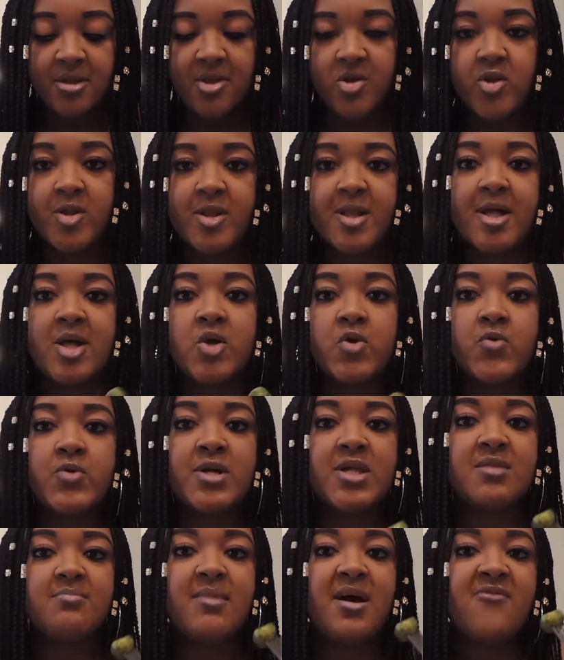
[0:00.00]
So to
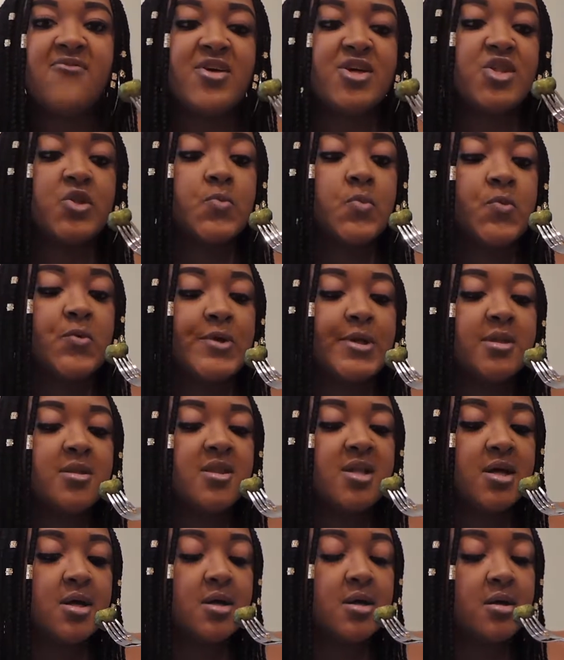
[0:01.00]
increase my vegetable
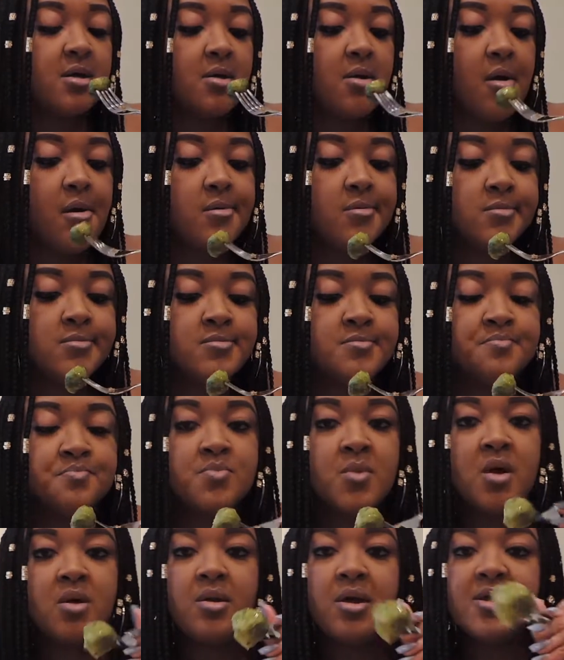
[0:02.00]
intake.
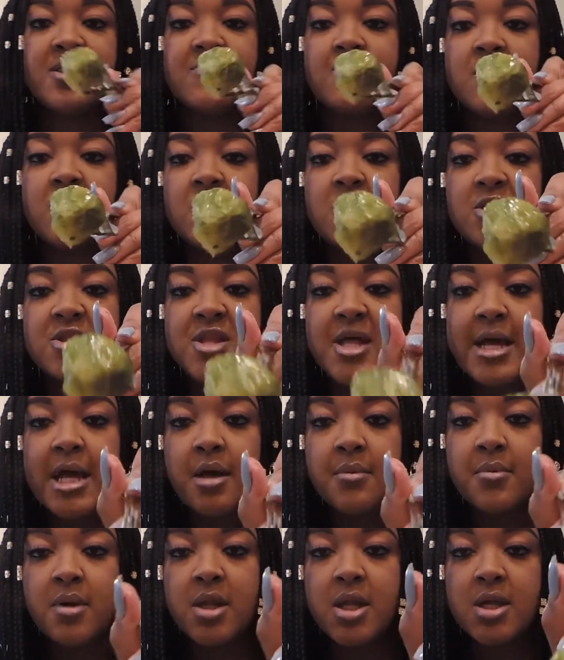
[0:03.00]
And that's what it looks like
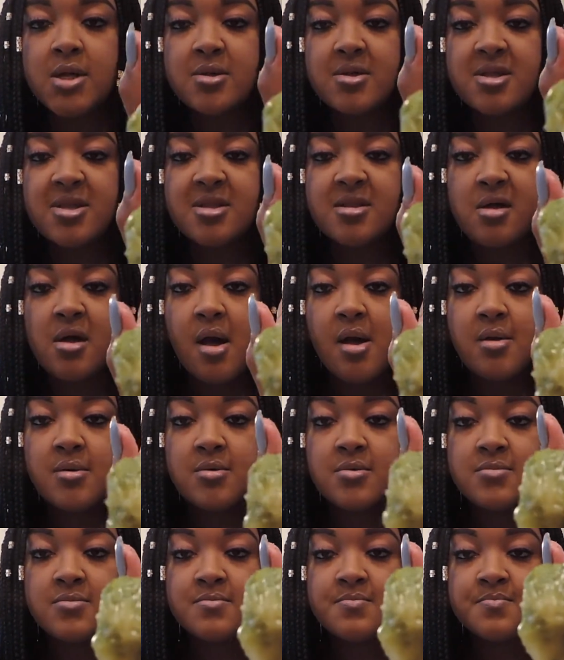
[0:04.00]
up close.
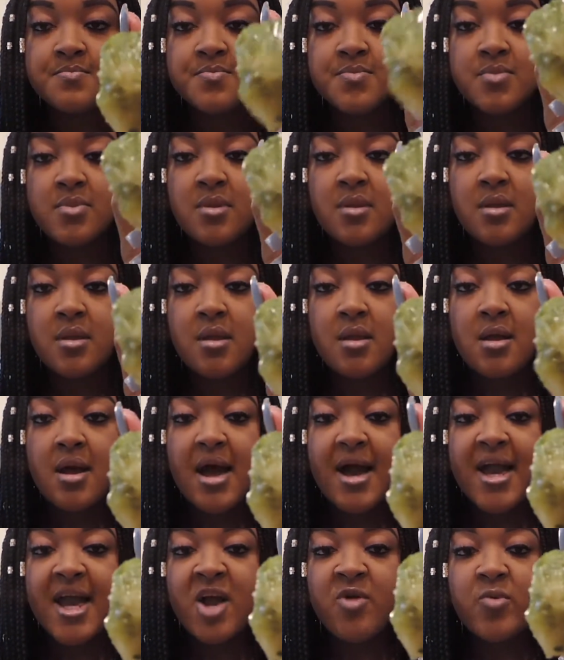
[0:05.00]

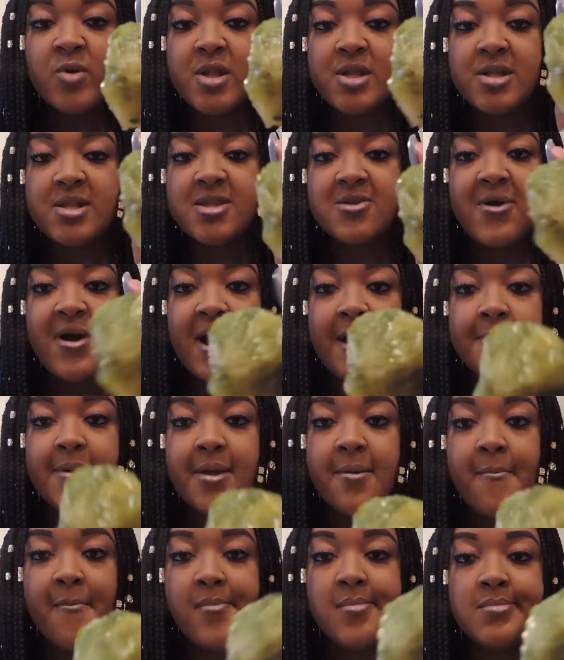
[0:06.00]
I can't really describe
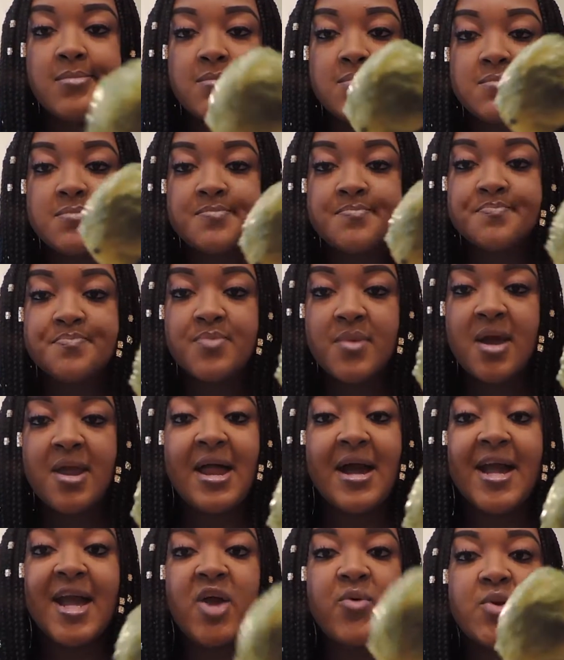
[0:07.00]
it. And
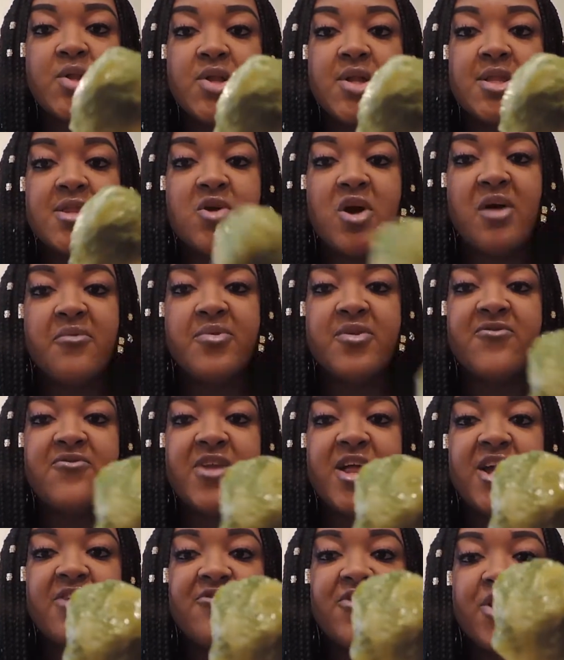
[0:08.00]
I can't really describe the
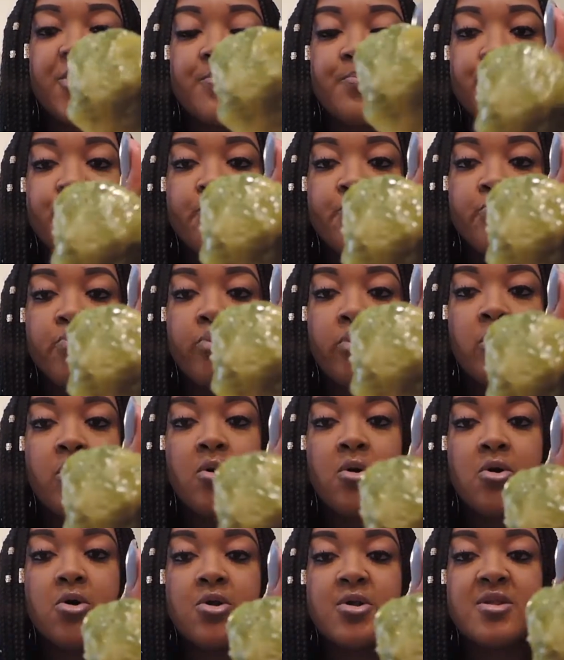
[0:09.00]
flavor
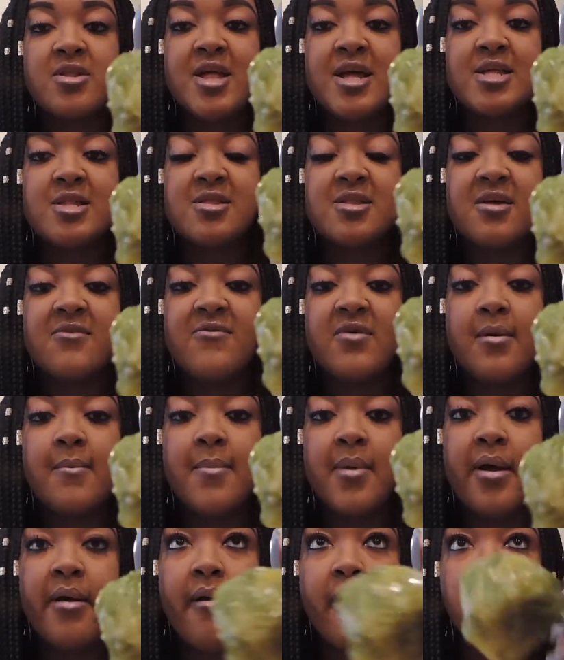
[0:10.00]
or the taste of
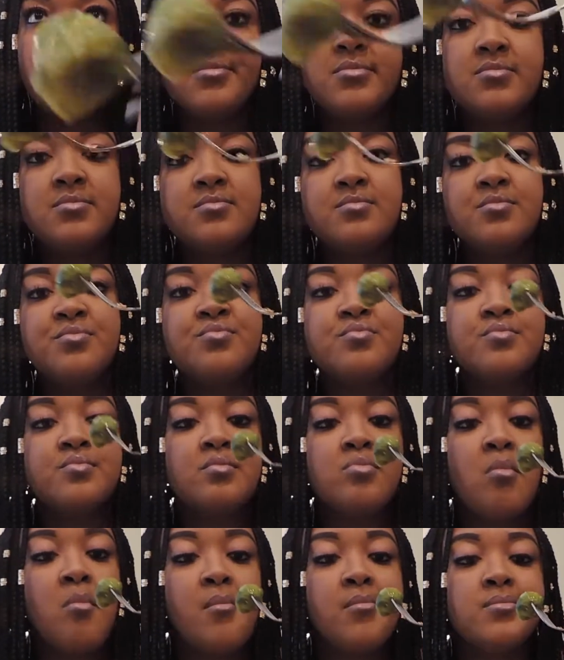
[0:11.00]
it, but
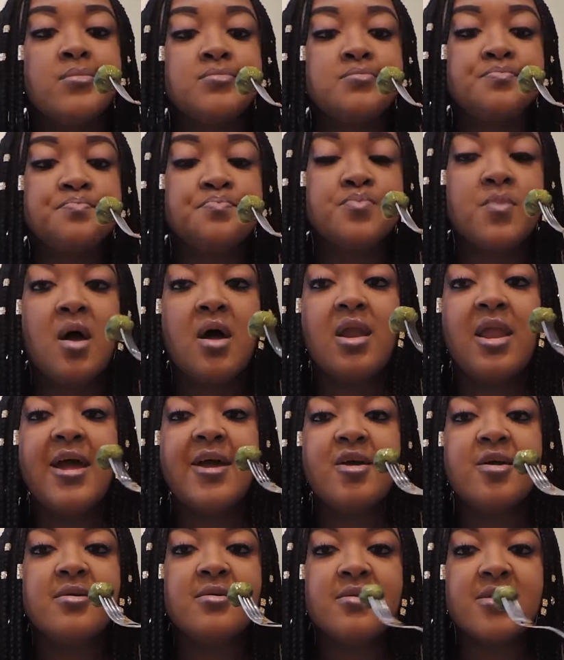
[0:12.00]
I
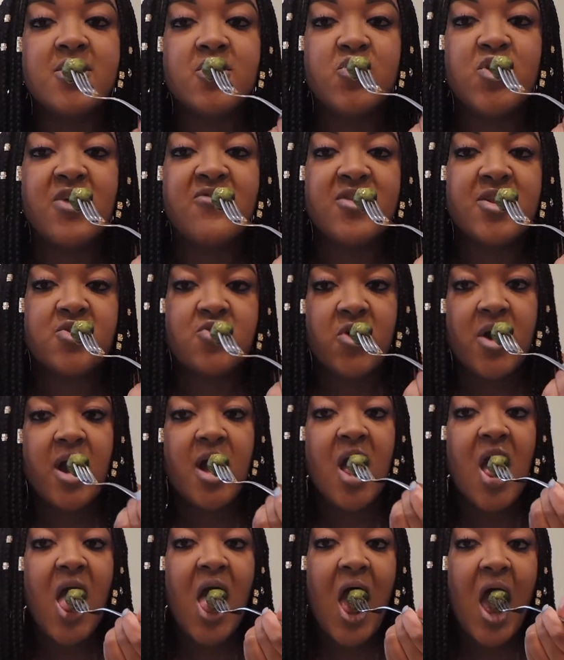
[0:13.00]
like it, so you give it a
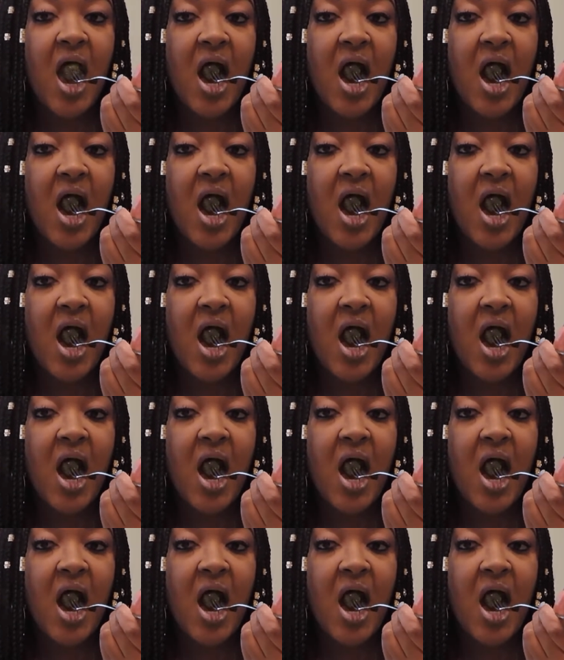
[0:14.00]
try.